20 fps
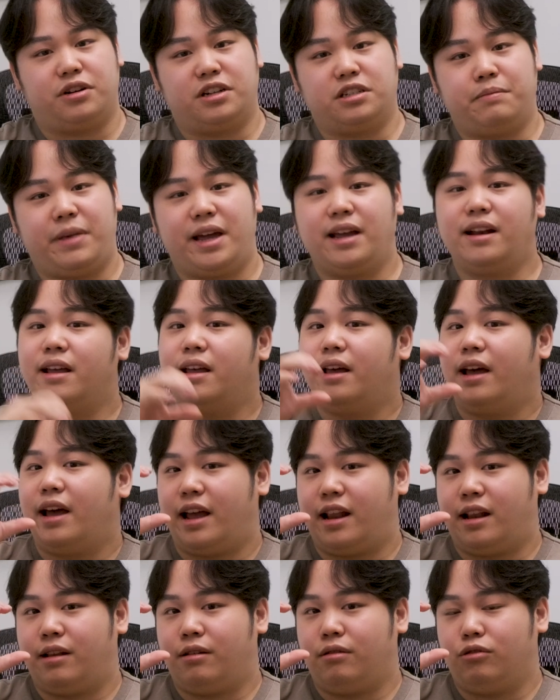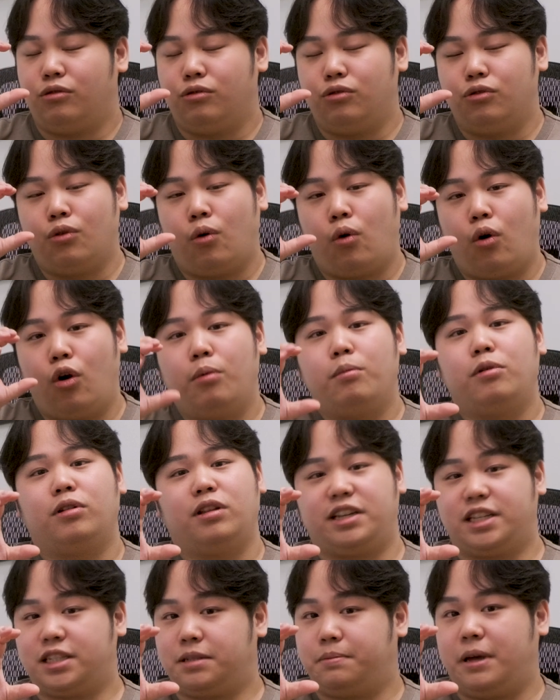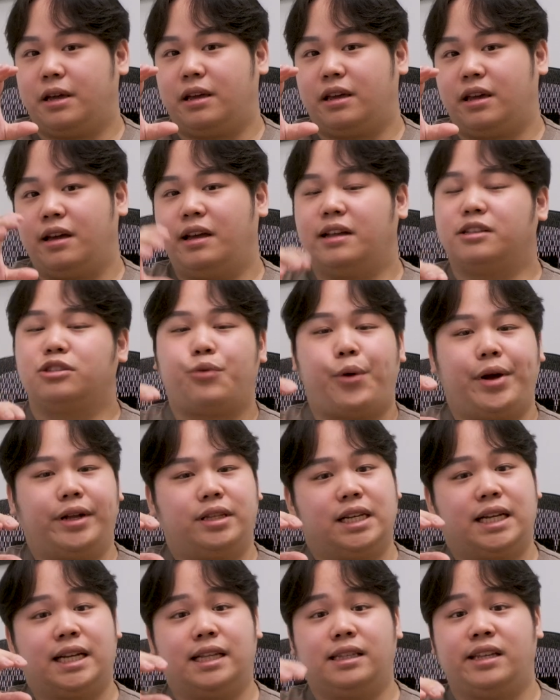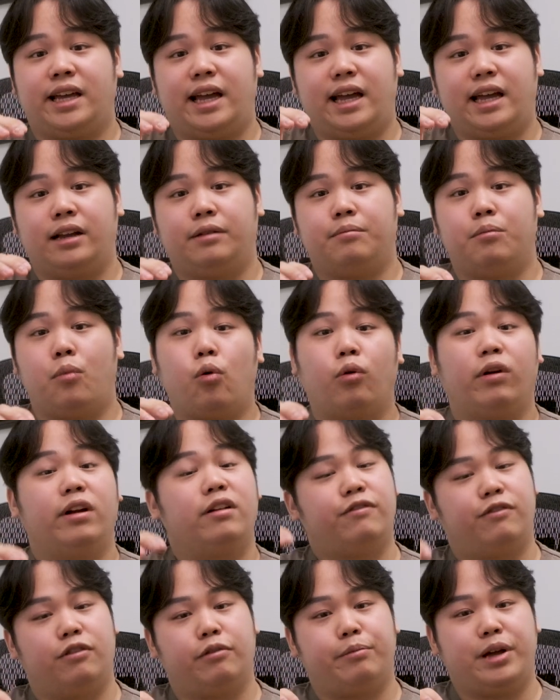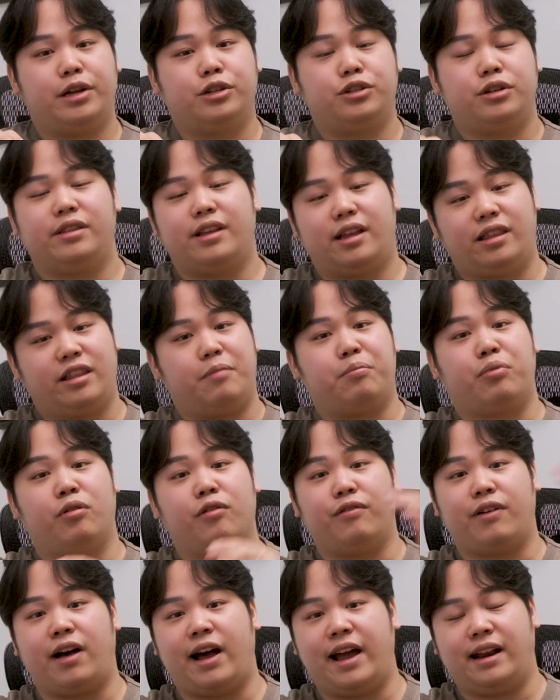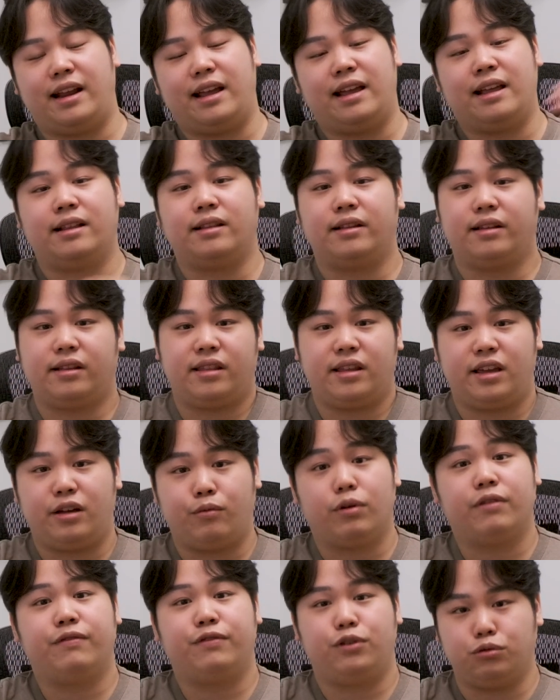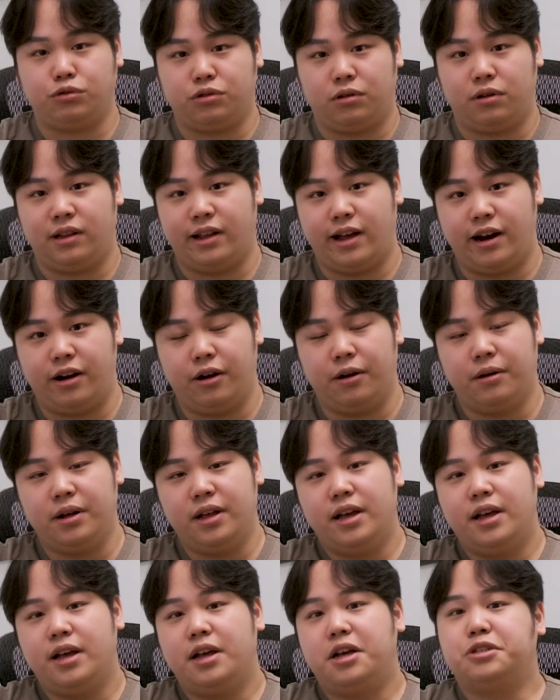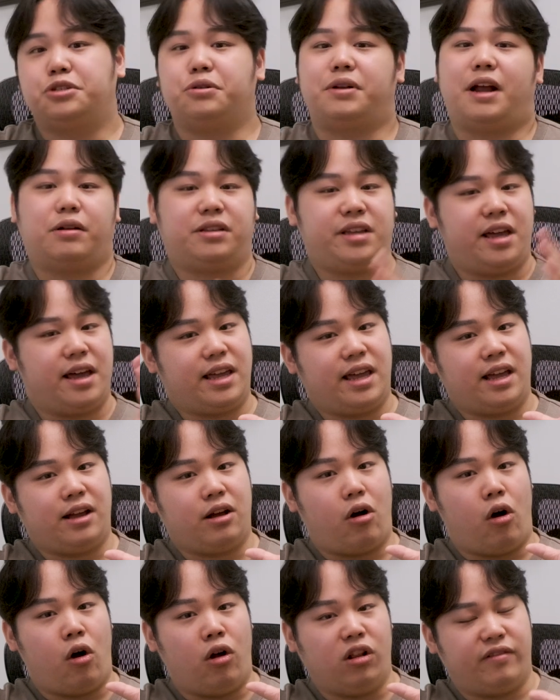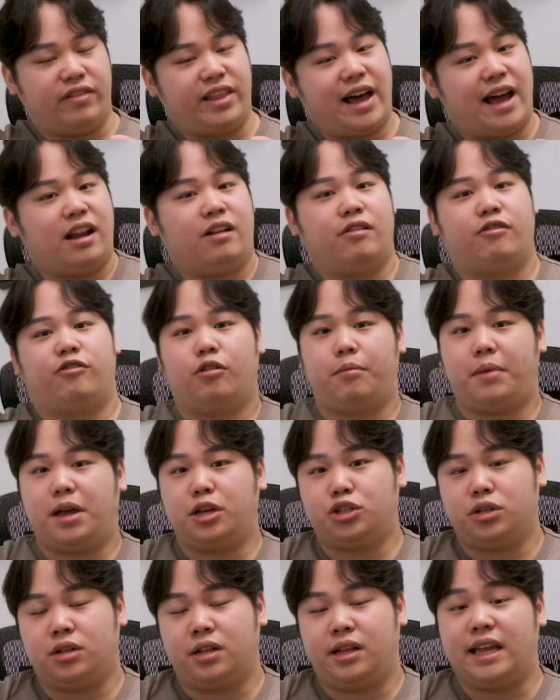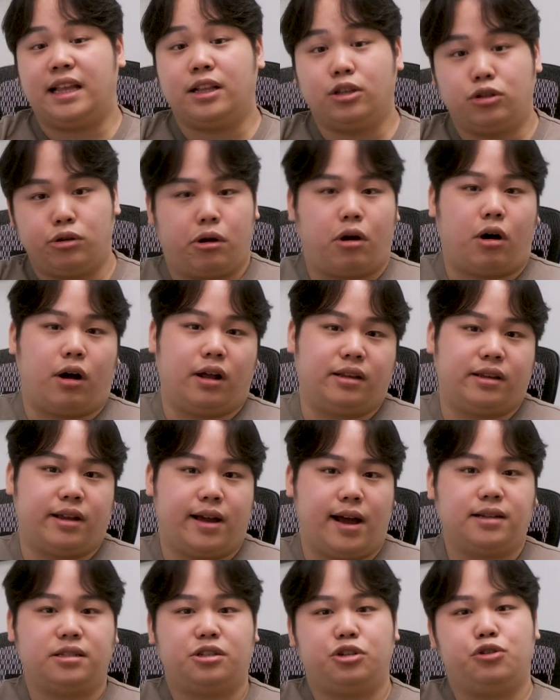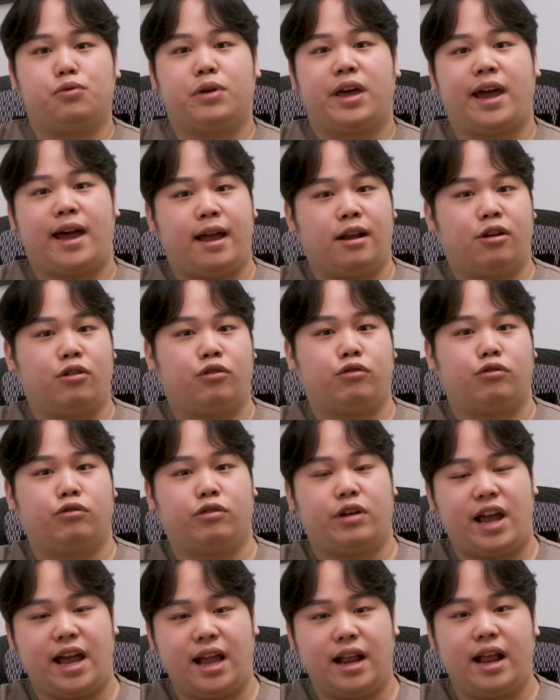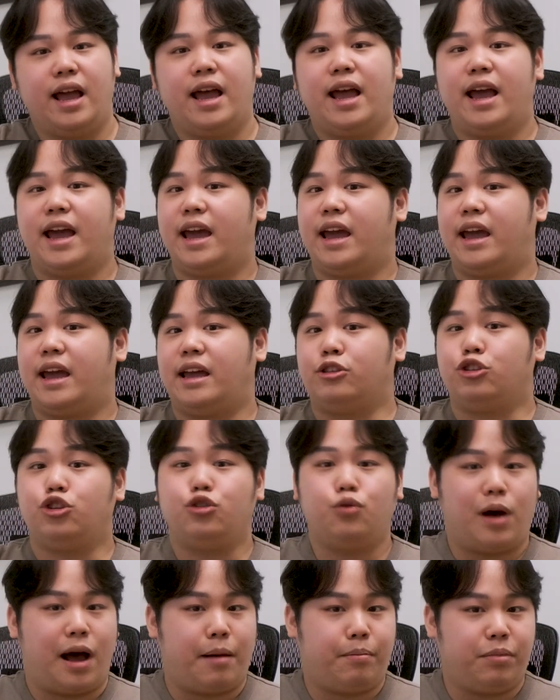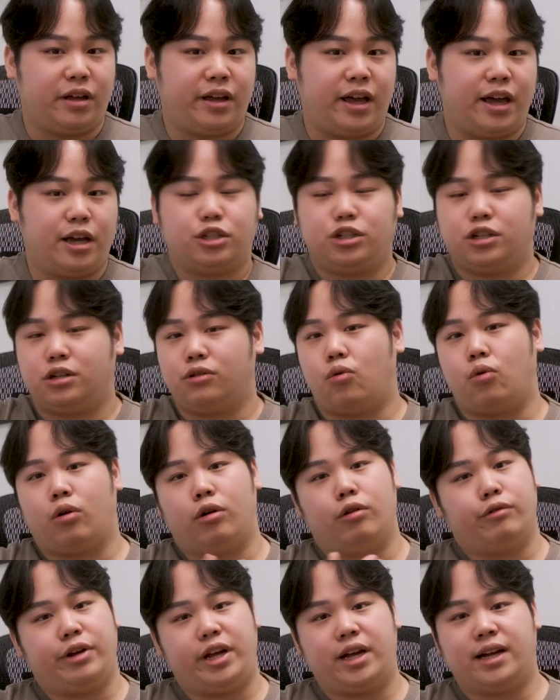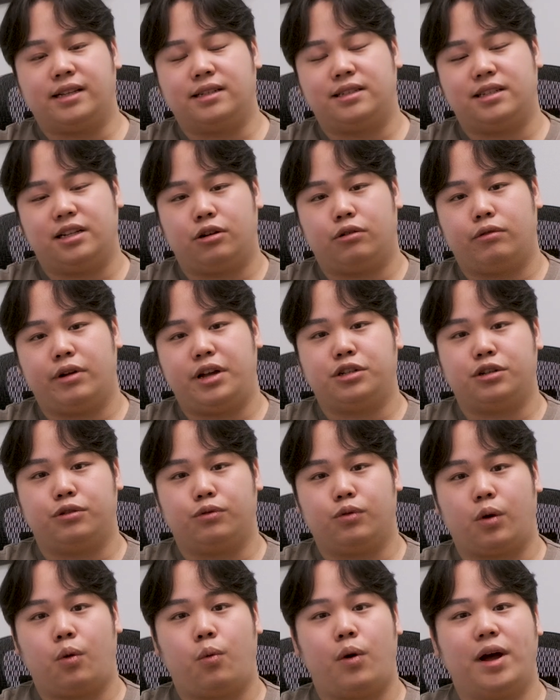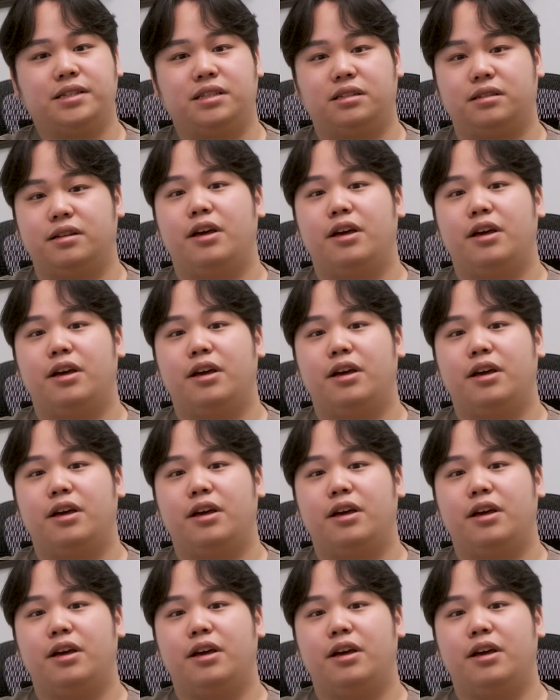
has made. And normally speaking, it's going to contain more information that they provide in the refusal letter. So now taking all of that information into context, you can create a new application or a reconsideration request